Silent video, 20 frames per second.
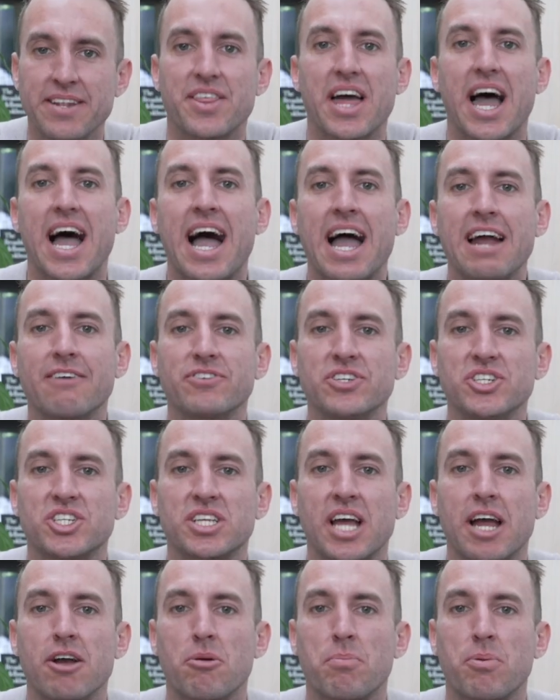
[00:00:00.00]
the average
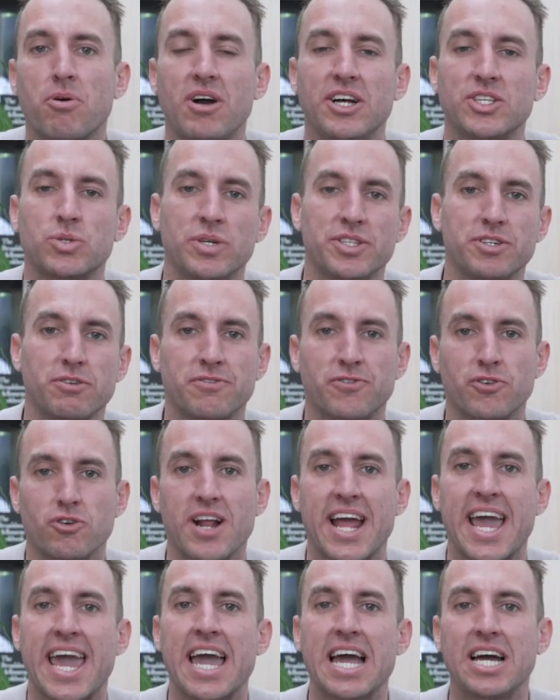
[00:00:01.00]
sale price, whether for
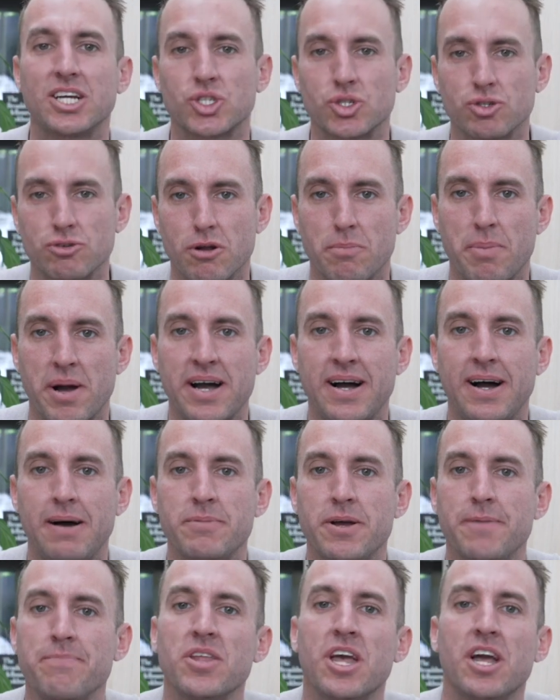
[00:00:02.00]
a house or an
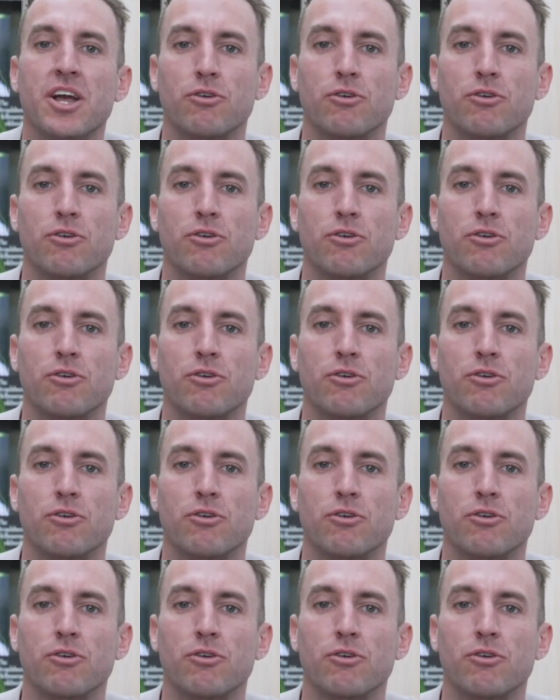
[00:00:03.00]
apartment,